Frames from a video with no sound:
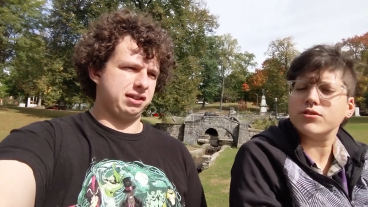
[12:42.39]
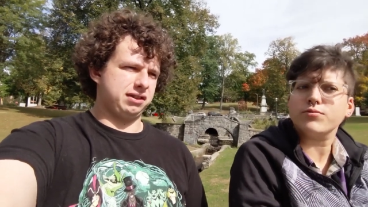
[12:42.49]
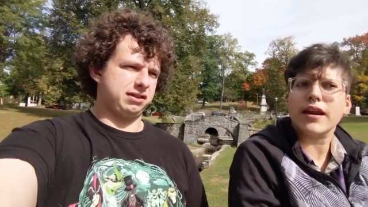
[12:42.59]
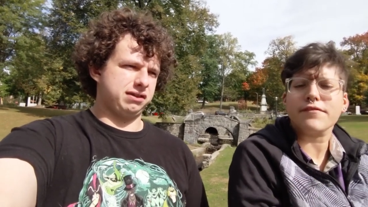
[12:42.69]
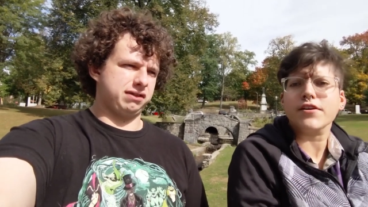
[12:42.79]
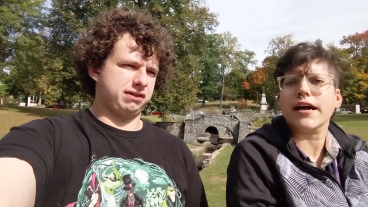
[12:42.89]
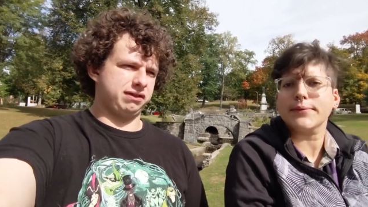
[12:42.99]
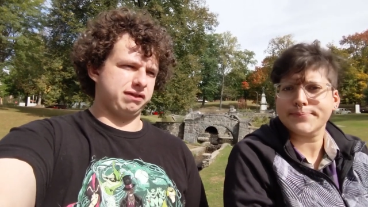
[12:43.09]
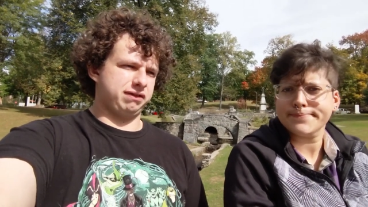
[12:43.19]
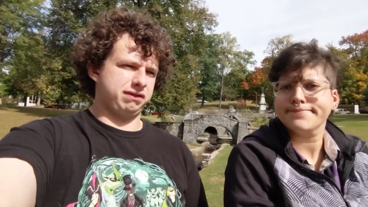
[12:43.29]
Speaker 1: that was when I forgot.
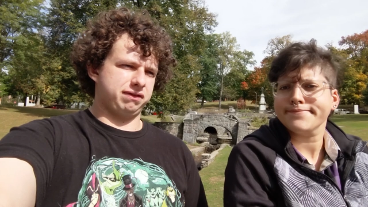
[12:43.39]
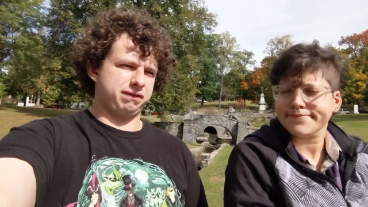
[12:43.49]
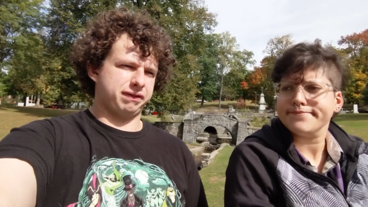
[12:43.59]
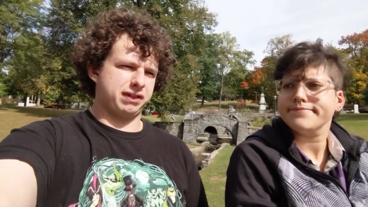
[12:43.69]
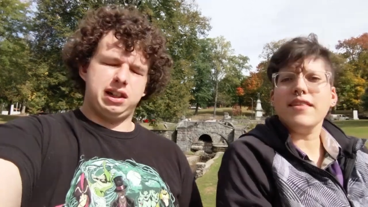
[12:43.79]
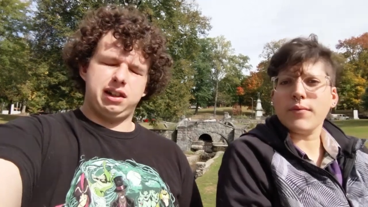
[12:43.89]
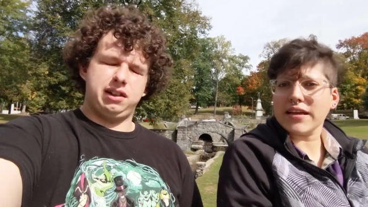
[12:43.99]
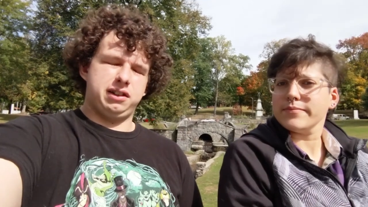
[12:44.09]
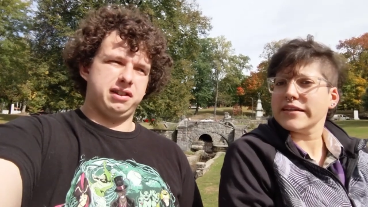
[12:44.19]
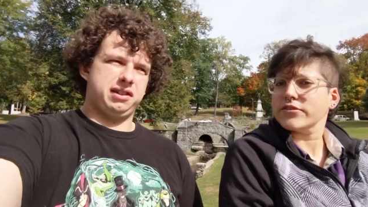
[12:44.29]
Mm-hmm. And then we
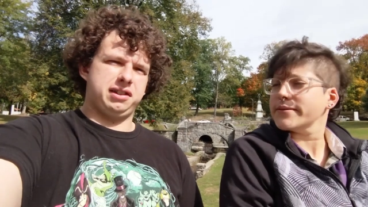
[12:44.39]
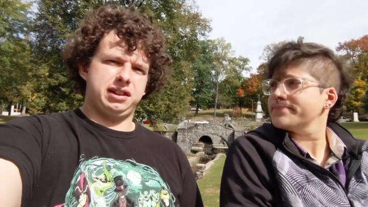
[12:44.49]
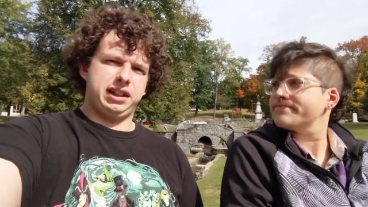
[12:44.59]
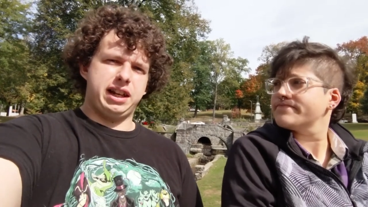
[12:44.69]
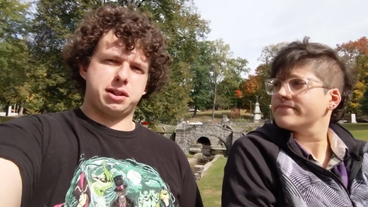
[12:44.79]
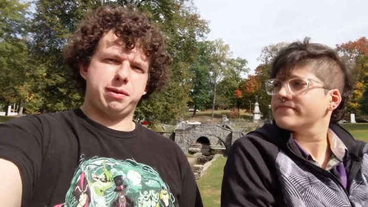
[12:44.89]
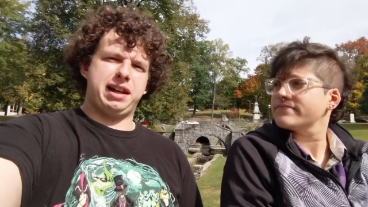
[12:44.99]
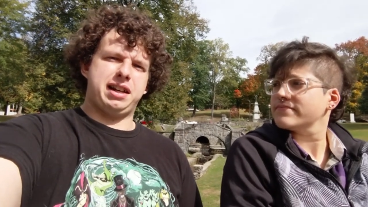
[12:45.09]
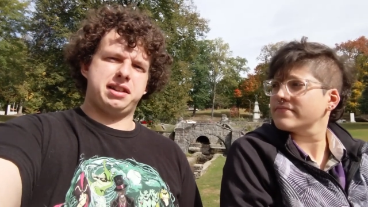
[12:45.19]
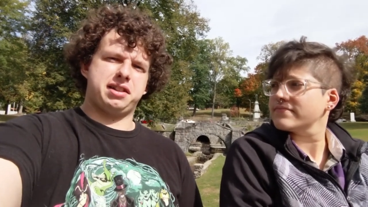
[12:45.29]
had some ice cream.
Speaker 2: Yes, we
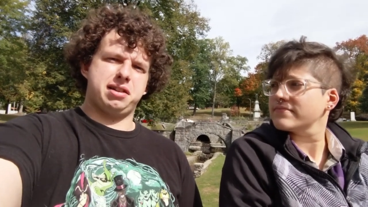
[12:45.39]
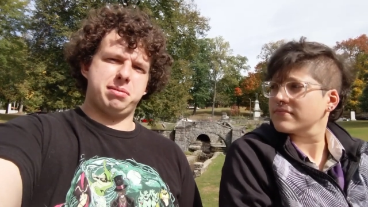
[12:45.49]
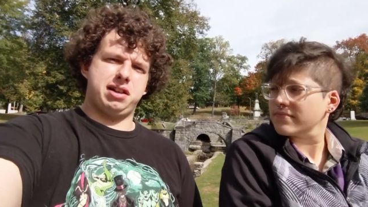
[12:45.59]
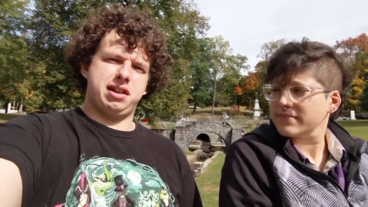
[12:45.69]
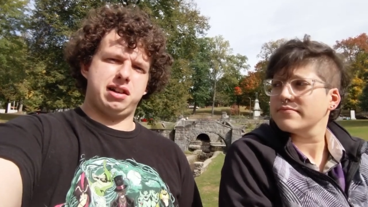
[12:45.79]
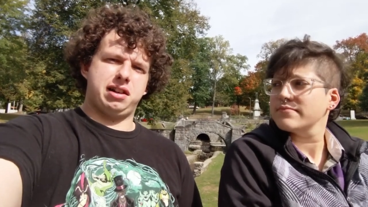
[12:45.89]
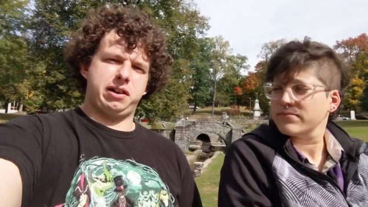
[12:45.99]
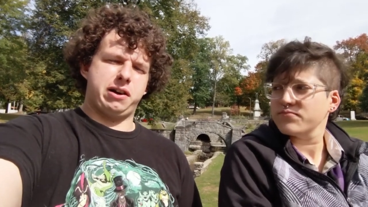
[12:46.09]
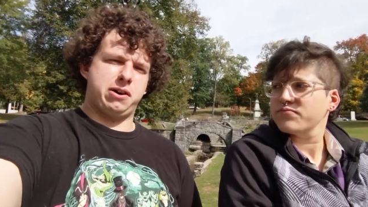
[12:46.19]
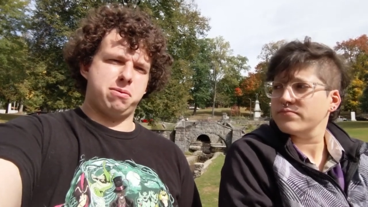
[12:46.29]
had some uh,
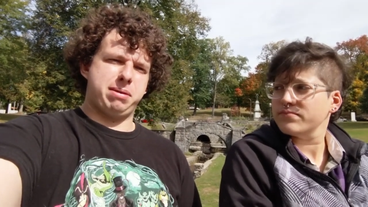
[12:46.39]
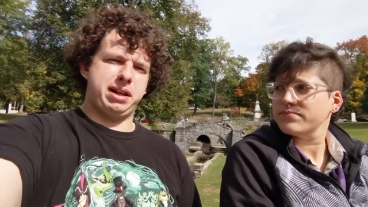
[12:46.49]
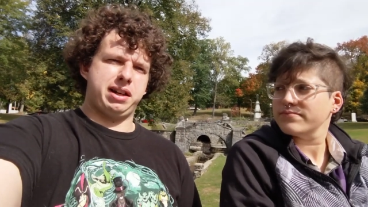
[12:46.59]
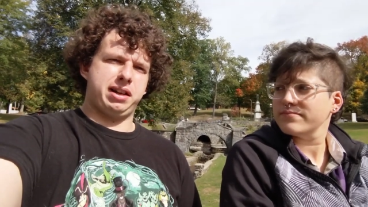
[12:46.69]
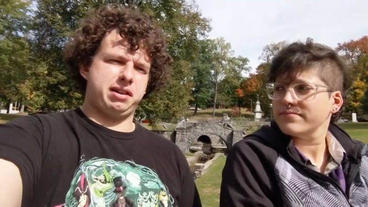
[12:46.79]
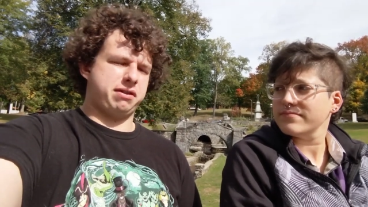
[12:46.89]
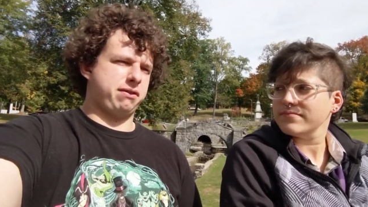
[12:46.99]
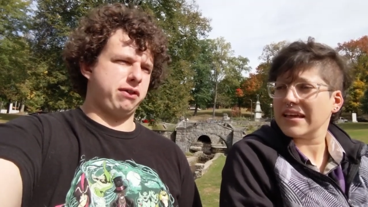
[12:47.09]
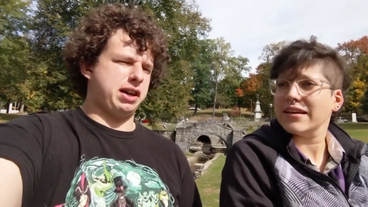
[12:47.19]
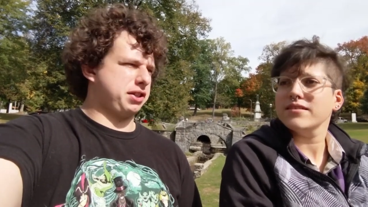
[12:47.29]
homemade,
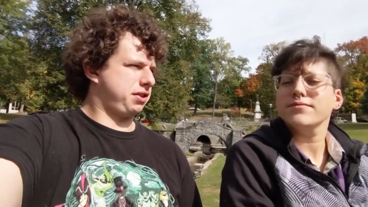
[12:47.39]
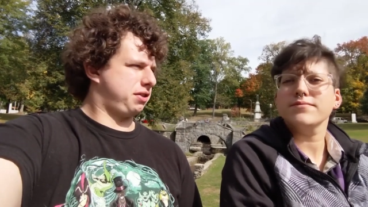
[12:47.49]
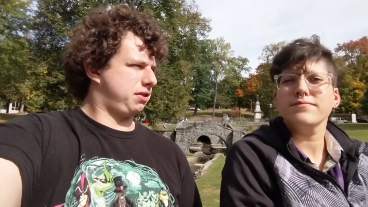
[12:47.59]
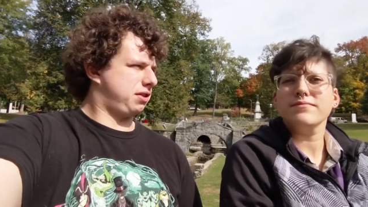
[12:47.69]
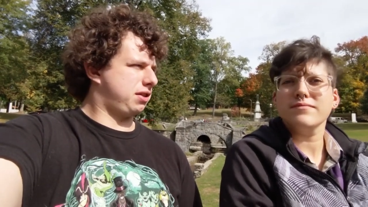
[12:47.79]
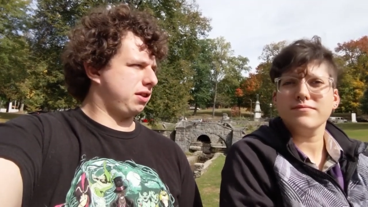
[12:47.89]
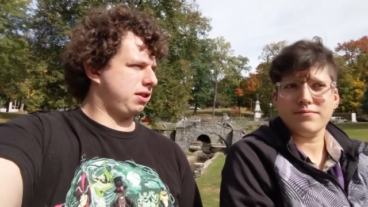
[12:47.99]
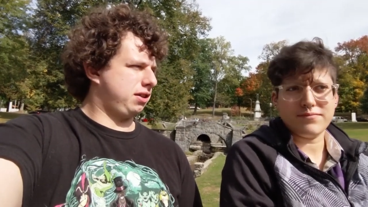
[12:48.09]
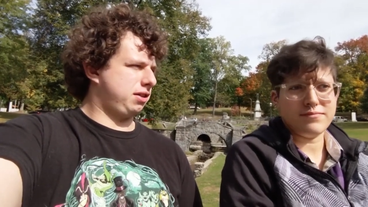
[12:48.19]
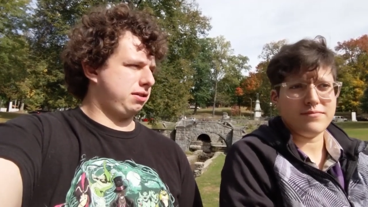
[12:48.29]
fresh,
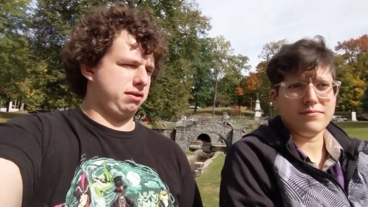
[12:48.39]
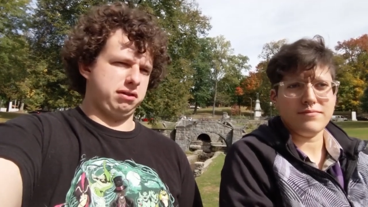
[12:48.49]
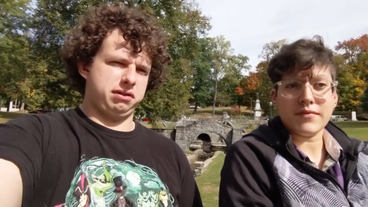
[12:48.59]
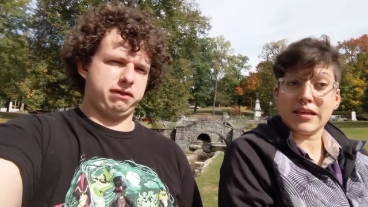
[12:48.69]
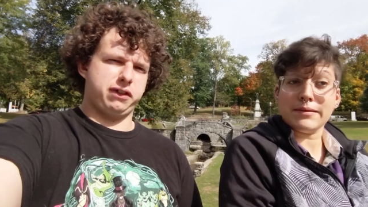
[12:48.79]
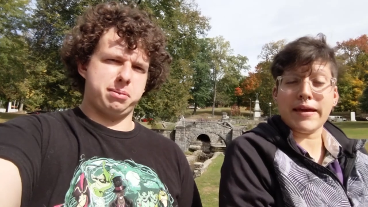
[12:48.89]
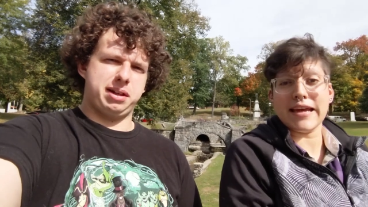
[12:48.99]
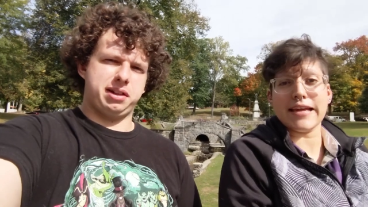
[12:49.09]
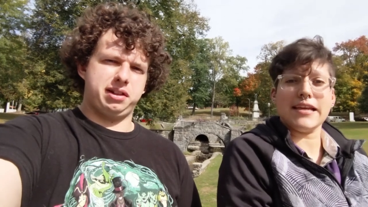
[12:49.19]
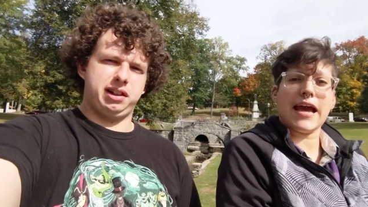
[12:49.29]
stirred,
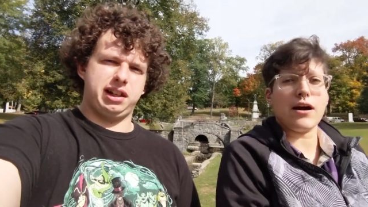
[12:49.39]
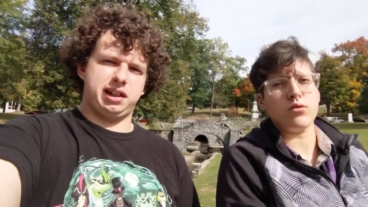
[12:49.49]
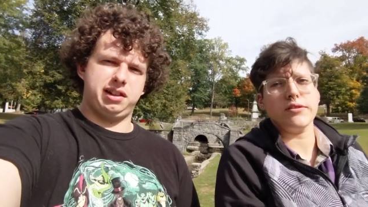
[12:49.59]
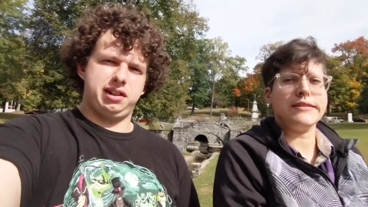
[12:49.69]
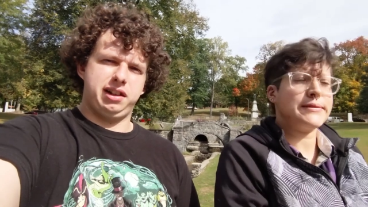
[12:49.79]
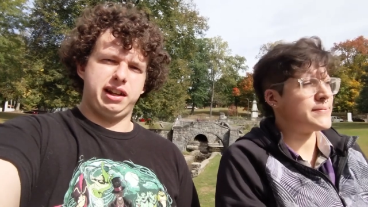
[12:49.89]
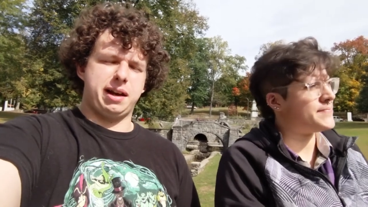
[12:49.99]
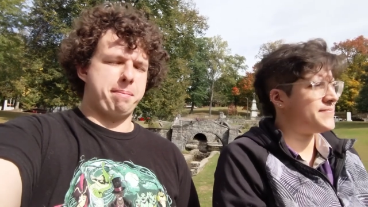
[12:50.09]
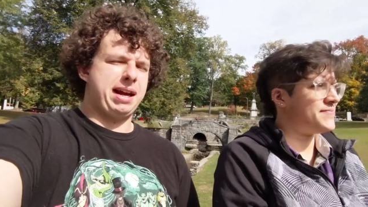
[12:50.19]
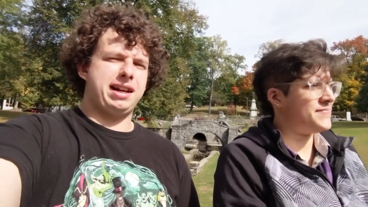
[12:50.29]
fermented. Made in house.
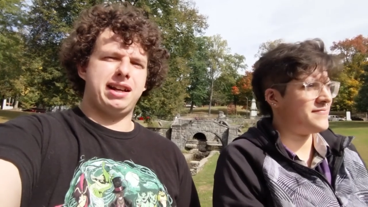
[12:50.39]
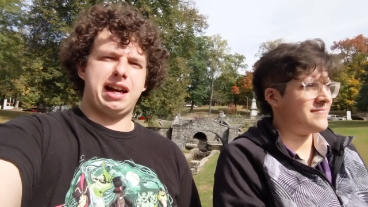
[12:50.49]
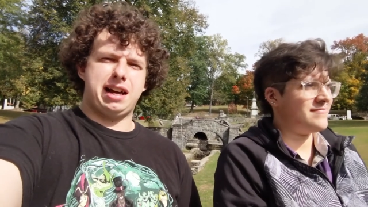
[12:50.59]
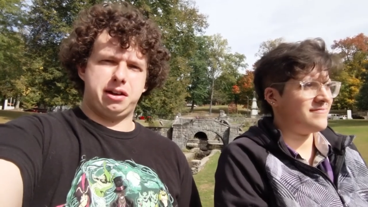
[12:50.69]
Yeah, yeah made in